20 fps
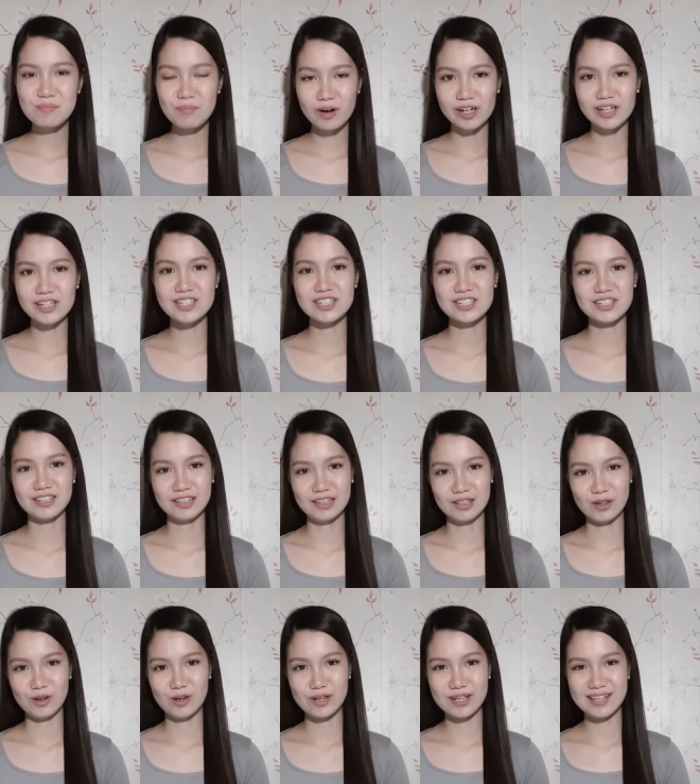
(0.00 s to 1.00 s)
martial
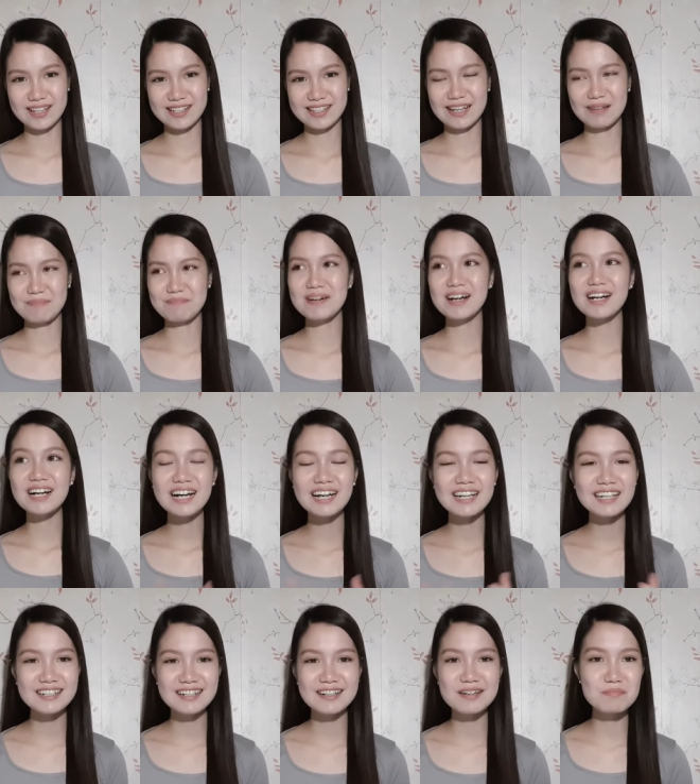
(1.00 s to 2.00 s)
law.
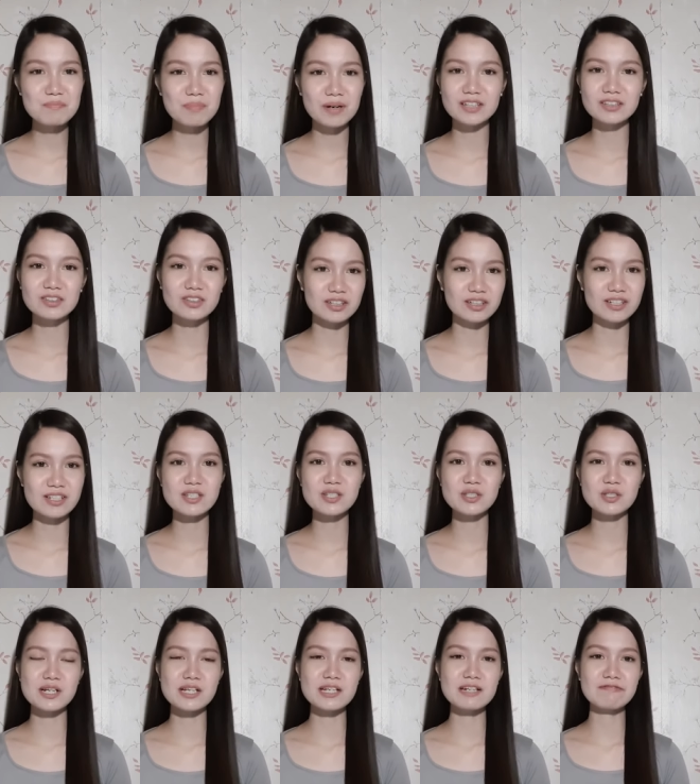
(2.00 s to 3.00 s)
Napakahalagang part ng
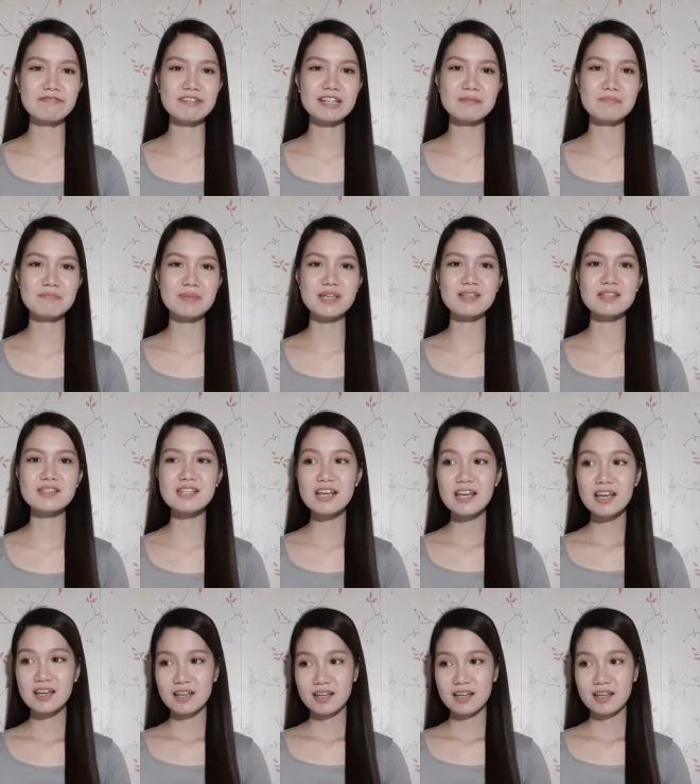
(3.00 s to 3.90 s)
history ng Philippines.